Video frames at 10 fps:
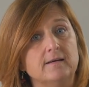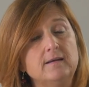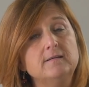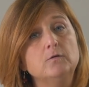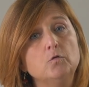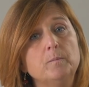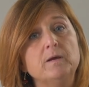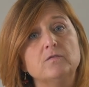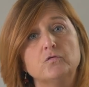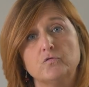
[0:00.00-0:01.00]
need to
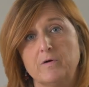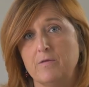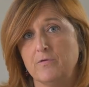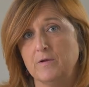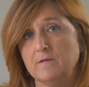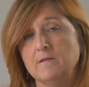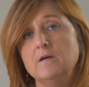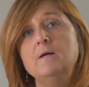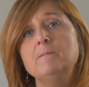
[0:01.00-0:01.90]
be strengthened